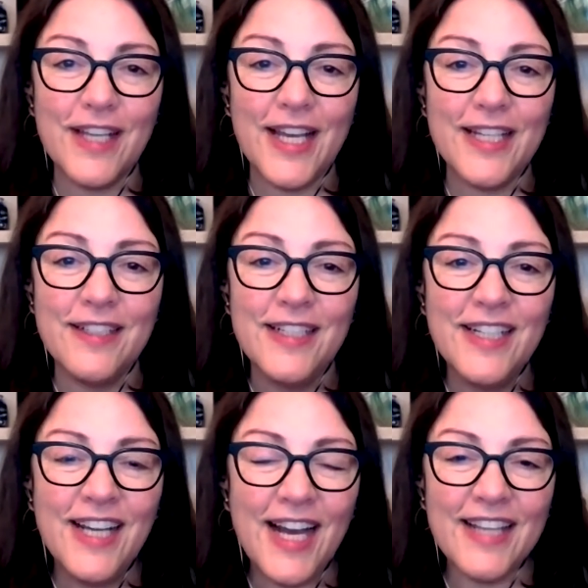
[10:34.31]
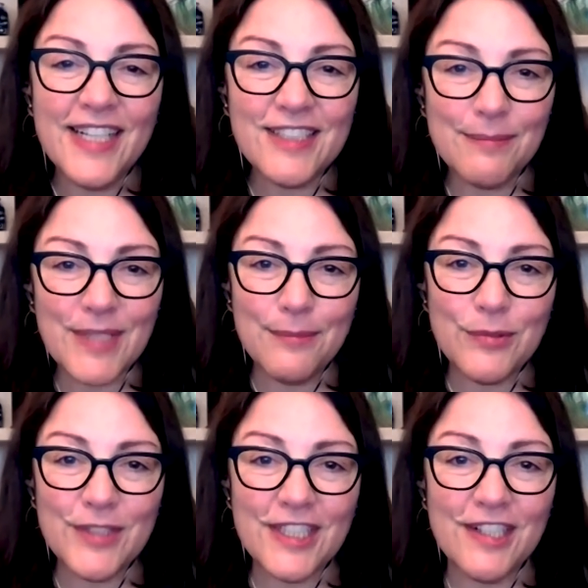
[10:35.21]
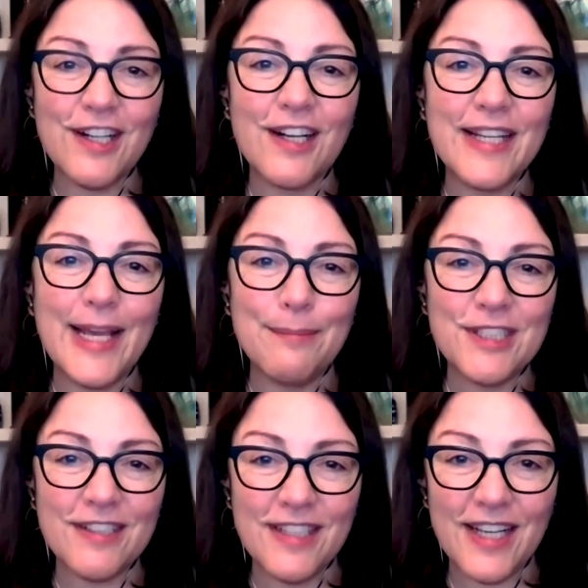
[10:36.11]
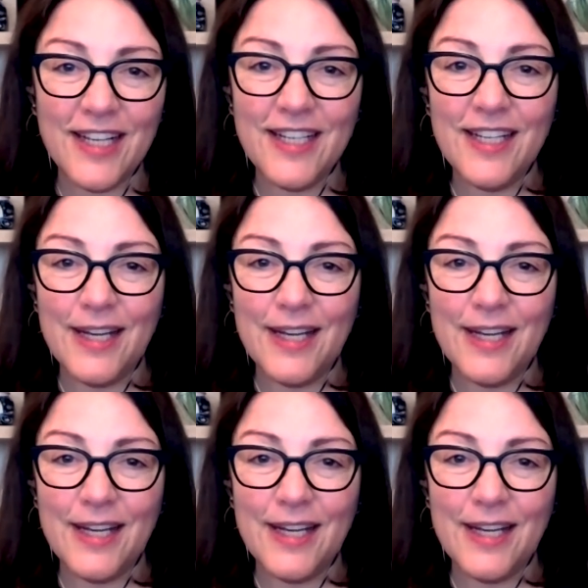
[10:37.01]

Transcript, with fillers: And I think sometimes we sit in our camps today,